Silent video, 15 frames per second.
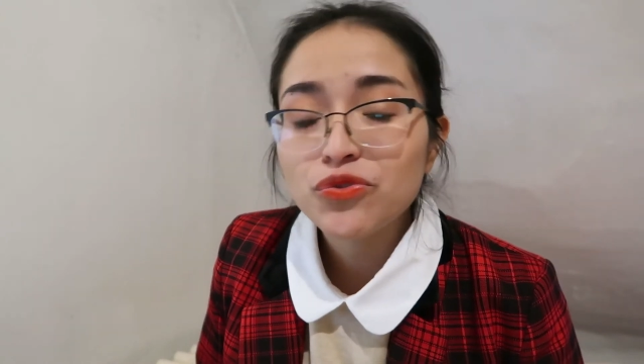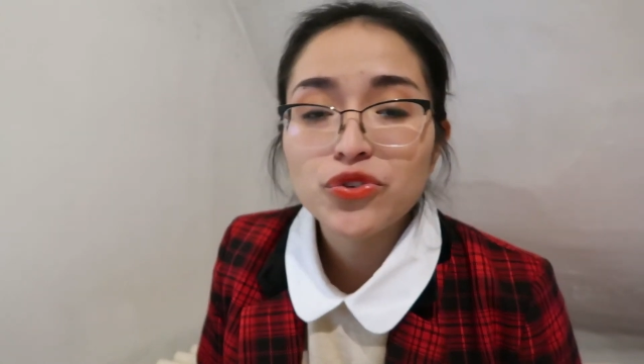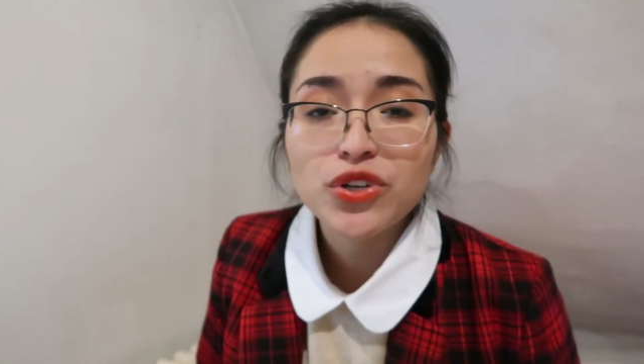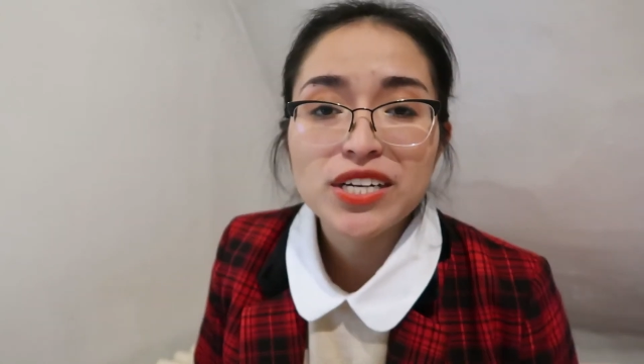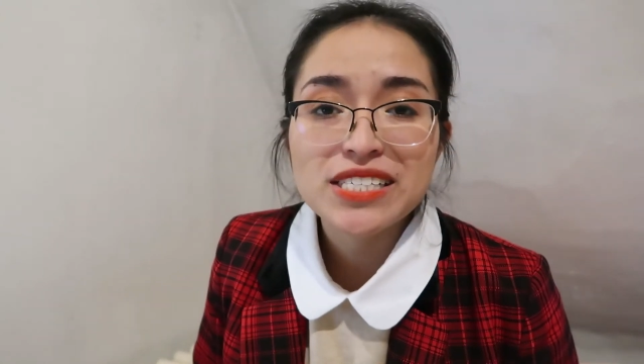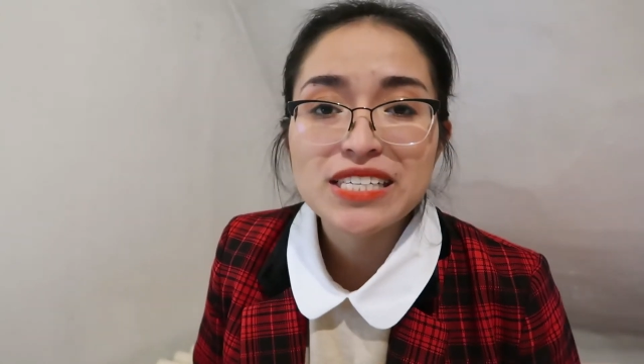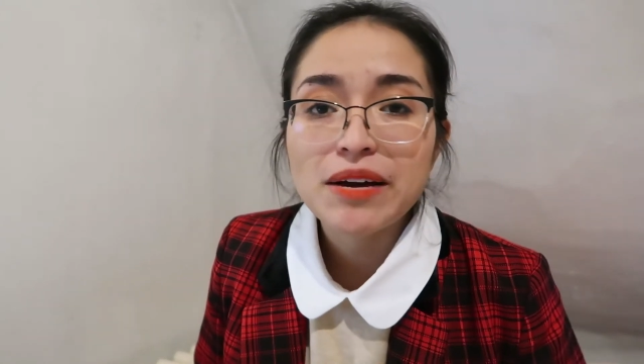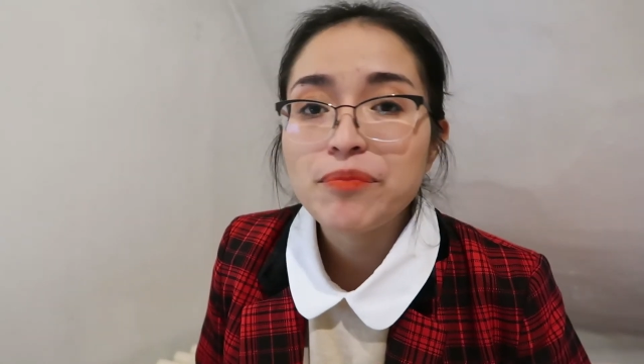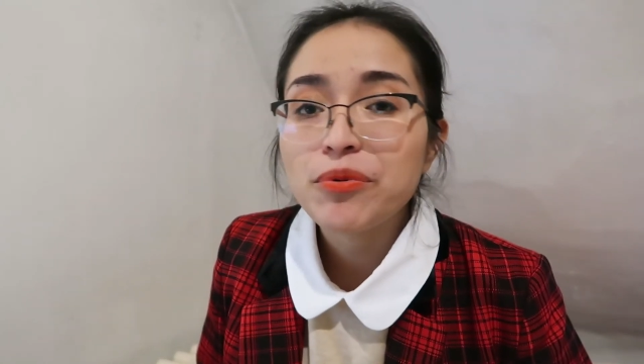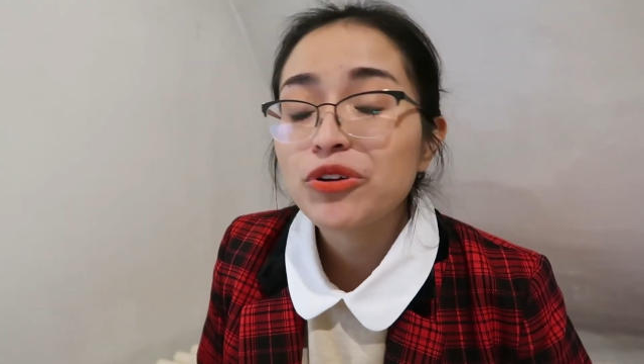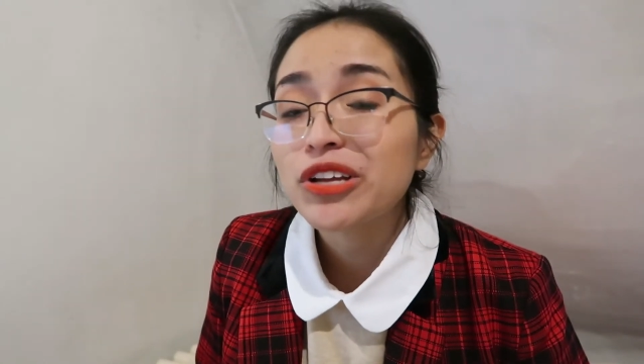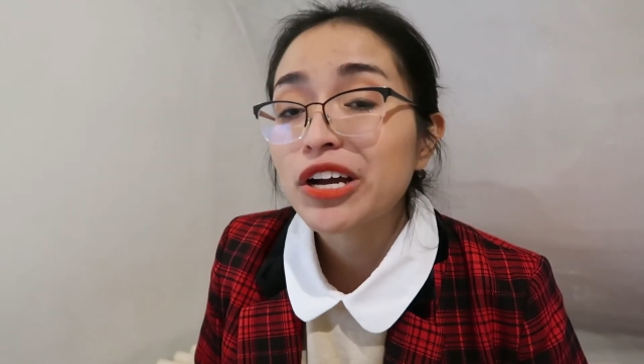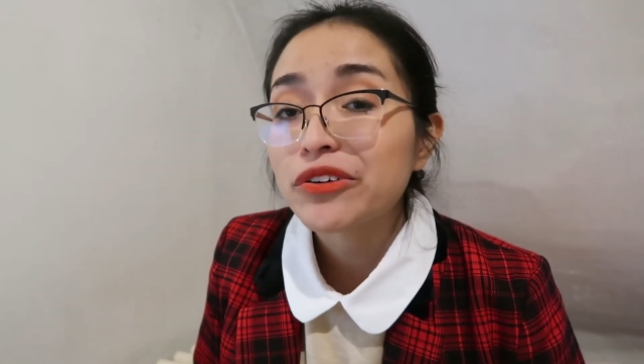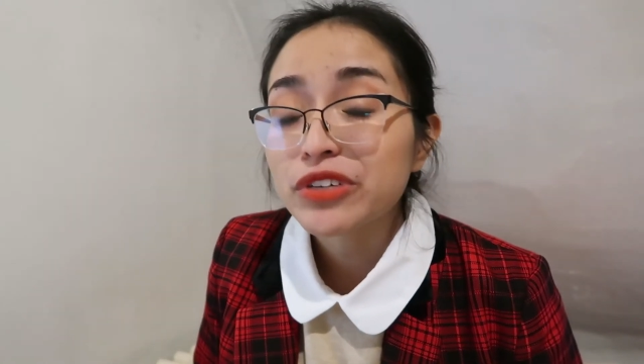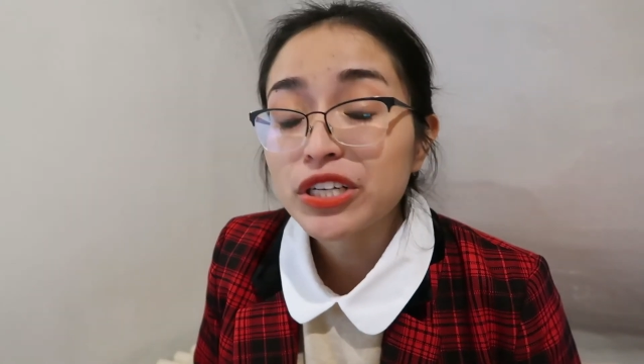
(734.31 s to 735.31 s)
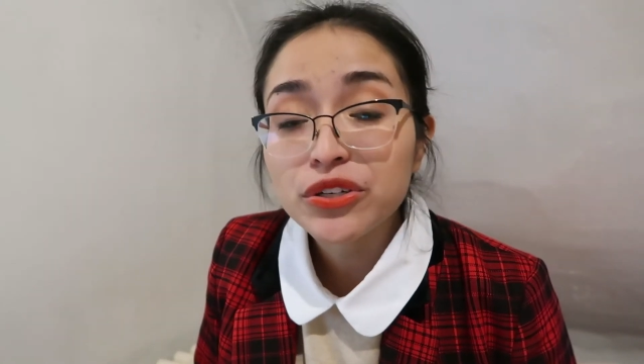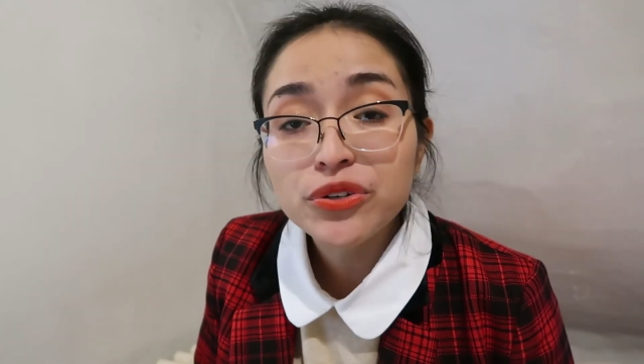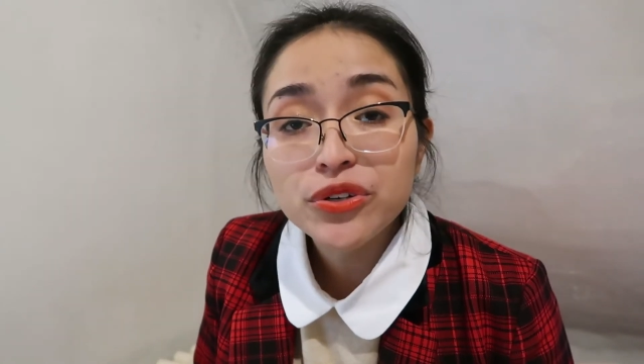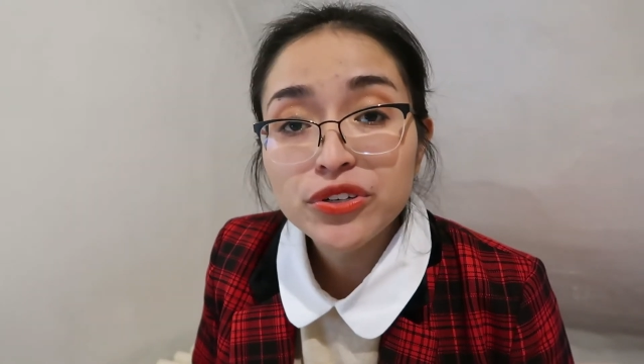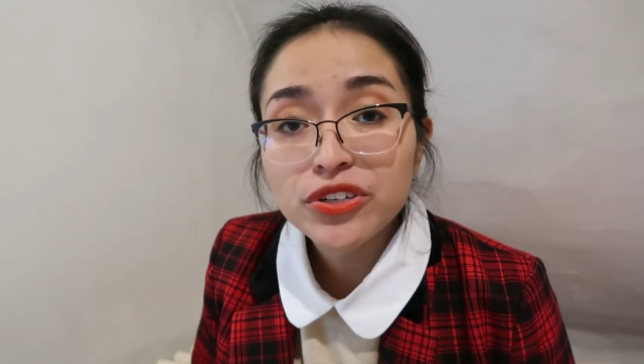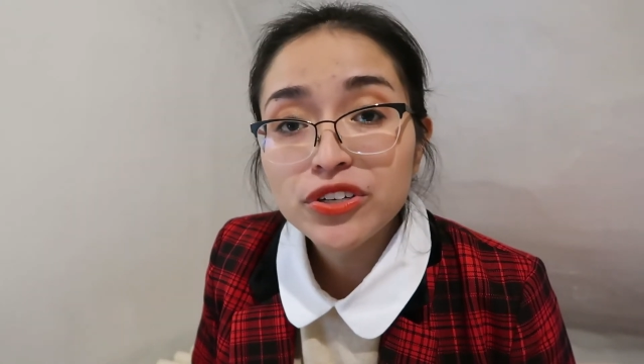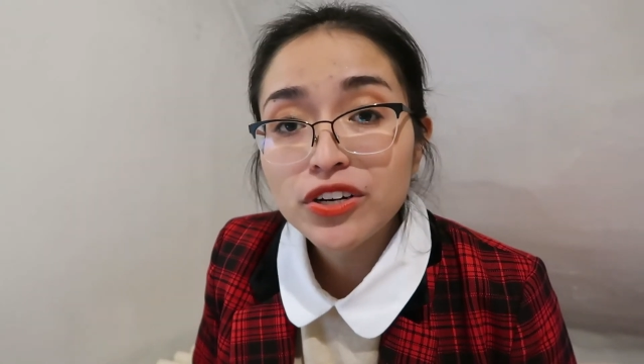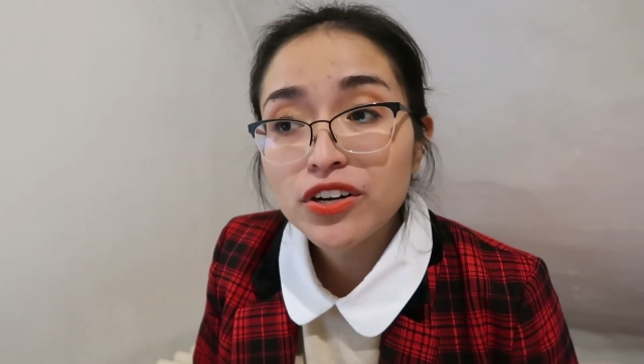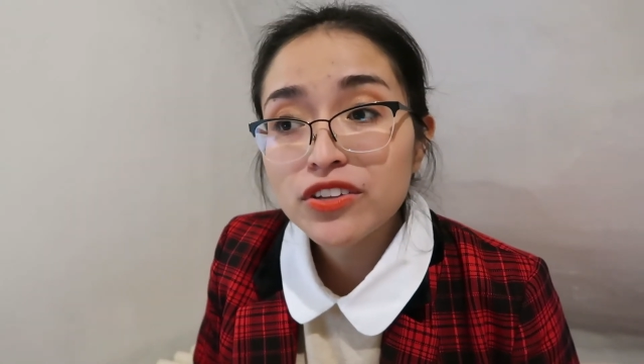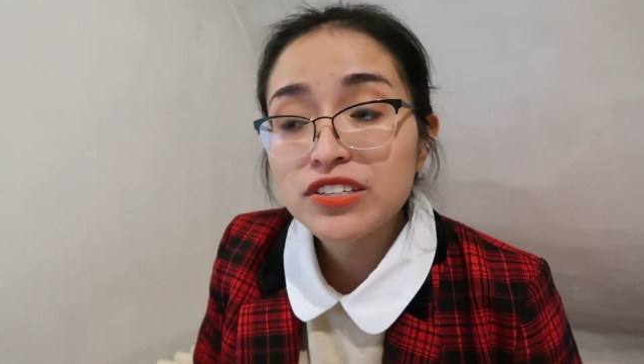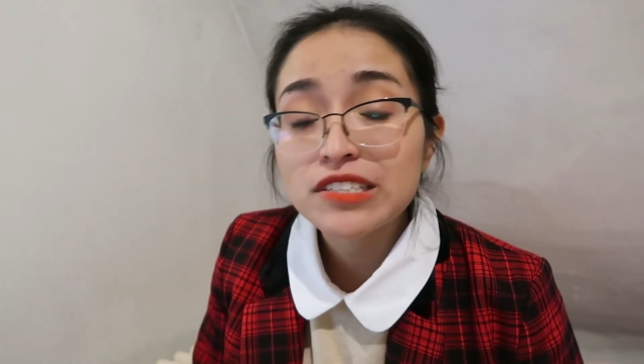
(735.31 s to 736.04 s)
for example, a recruiter,